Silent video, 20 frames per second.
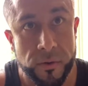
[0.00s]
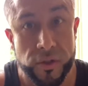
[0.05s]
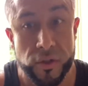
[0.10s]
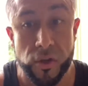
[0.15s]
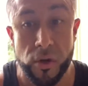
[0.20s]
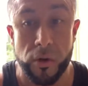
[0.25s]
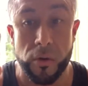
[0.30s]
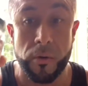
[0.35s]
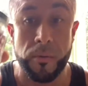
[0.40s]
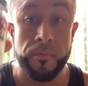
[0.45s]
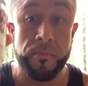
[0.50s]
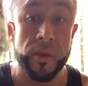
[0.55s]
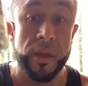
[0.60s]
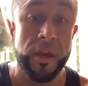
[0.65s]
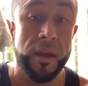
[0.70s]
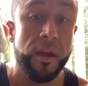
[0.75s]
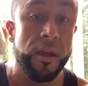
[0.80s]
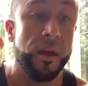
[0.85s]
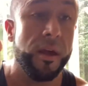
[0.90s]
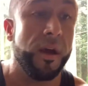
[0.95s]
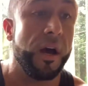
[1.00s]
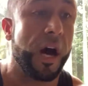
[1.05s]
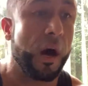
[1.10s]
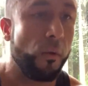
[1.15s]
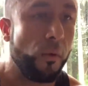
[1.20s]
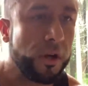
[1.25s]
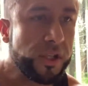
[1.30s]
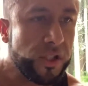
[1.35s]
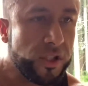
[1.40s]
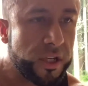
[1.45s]
So I
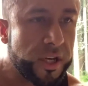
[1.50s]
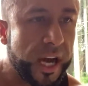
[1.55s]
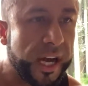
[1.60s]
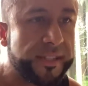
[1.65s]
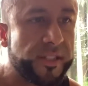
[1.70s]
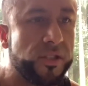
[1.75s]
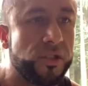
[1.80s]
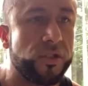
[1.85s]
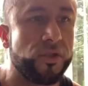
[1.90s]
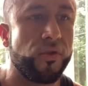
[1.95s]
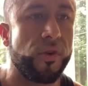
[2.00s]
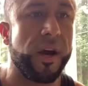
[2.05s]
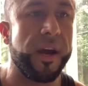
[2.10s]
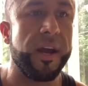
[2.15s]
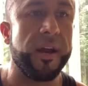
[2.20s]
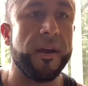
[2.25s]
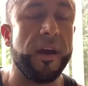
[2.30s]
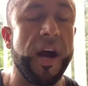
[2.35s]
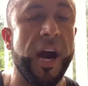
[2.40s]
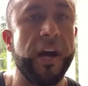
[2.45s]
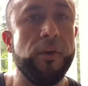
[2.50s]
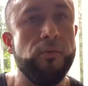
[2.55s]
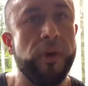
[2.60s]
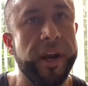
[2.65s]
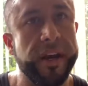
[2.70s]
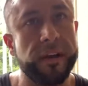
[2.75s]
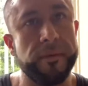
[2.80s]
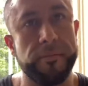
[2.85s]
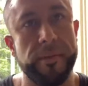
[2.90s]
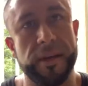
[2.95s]
want you guys to try it. I
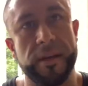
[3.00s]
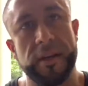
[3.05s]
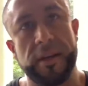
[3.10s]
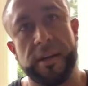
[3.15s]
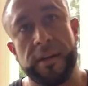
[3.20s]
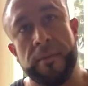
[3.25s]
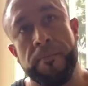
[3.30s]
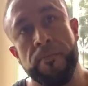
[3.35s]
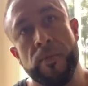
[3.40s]
recommend it.